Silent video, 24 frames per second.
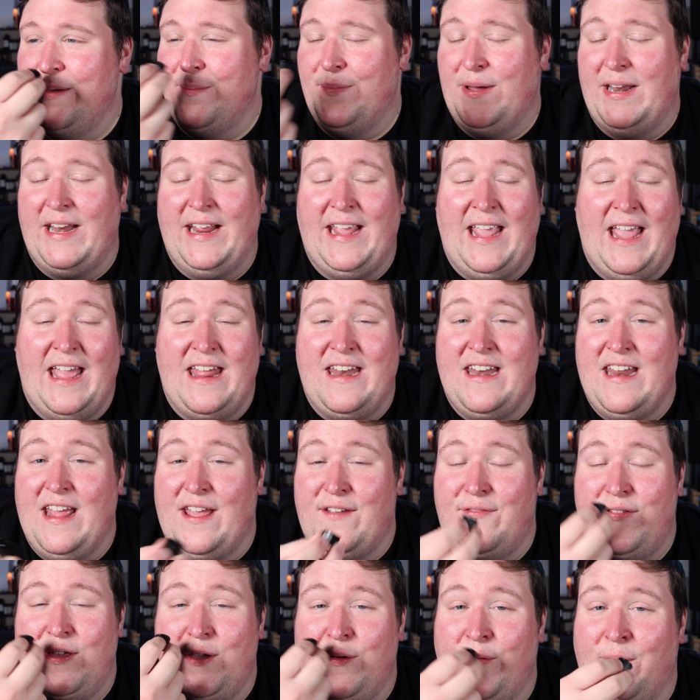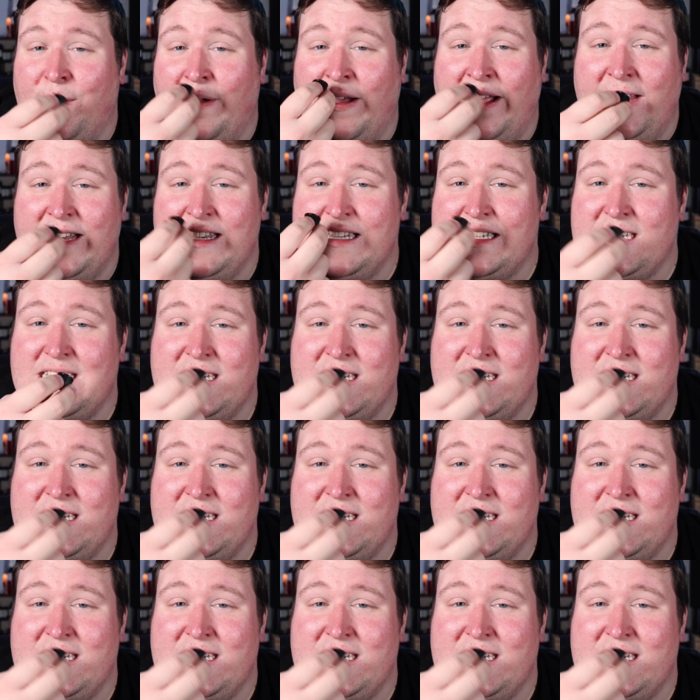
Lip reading: But again, if you want